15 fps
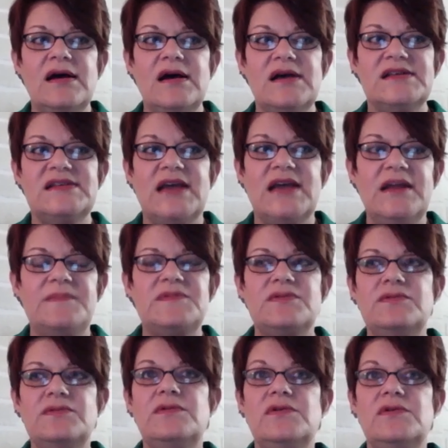sign-up
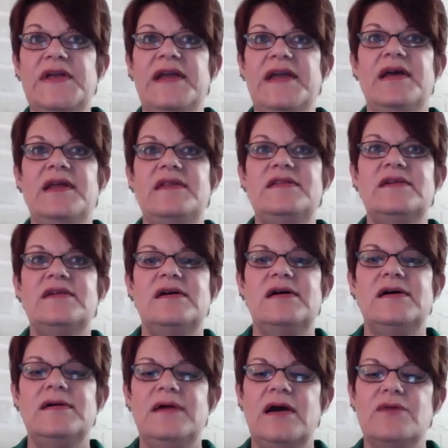tool and
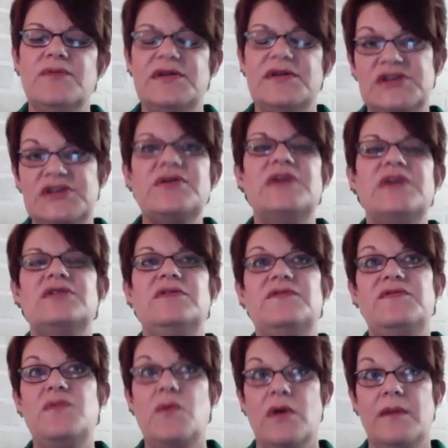a registration
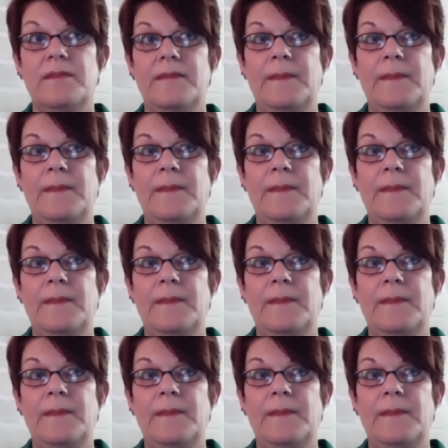form.